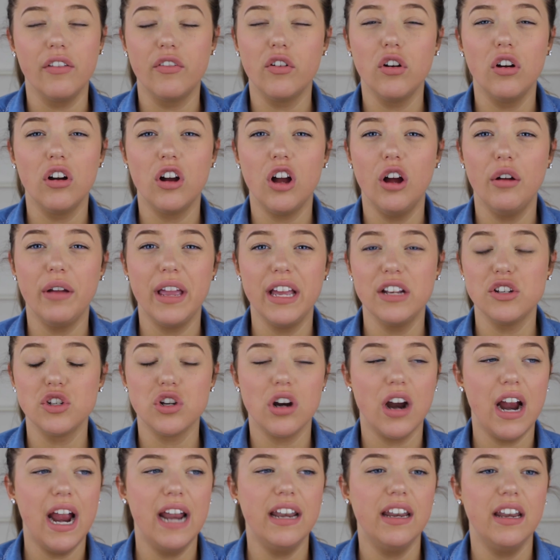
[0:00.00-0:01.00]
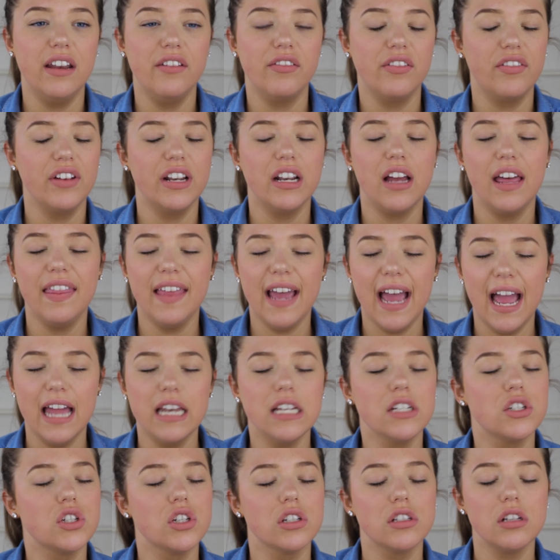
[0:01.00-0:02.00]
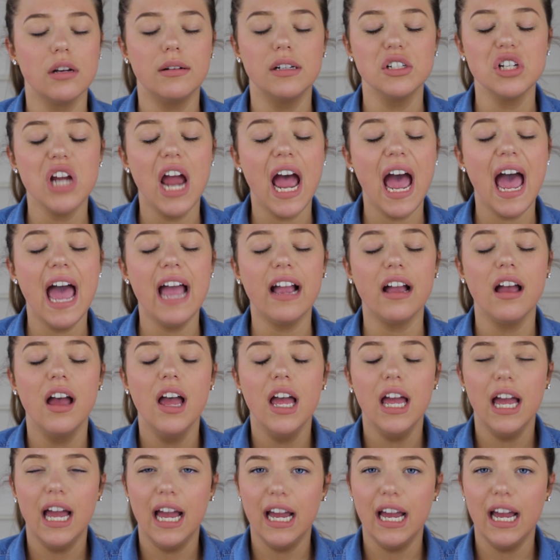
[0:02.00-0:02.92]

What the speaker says: I've got to go get train and everything like that, and it's just so much ag.